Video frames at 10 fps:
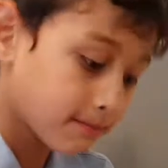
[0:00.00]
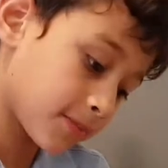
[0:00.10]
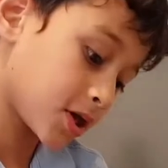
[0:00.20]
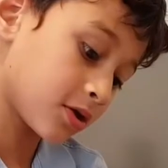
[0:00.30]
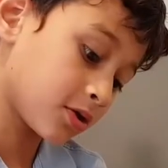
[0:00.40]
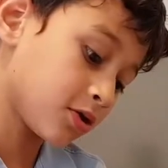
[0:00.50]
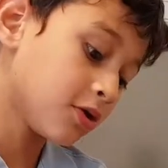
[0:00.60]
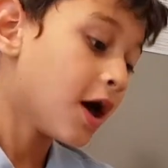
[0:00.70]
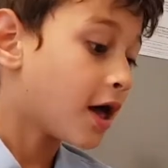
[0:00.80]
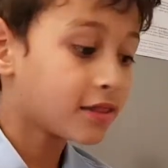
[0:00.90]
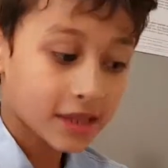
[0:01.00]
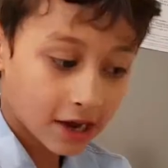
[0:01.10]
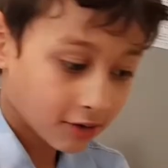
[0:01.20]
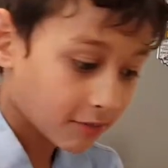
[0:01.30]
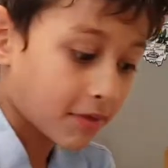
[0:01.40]
And beating you.
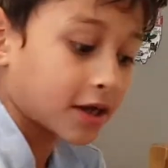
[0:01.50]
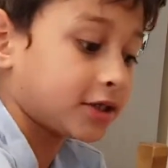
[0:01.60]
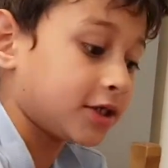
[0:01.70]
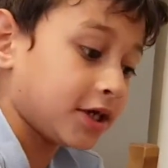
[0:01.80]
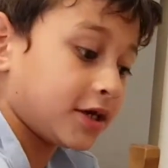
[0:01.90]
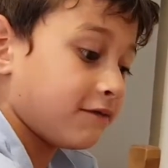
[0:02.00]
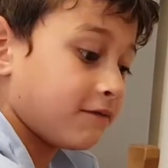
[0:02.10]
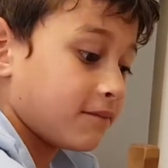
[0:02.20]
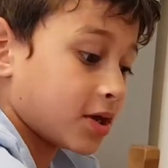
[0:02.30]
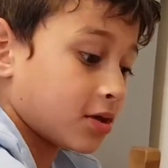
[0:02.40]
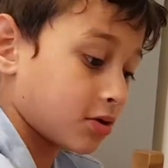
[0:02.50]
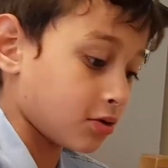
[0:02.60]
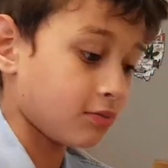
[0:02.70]
Now I'm actually even beating you.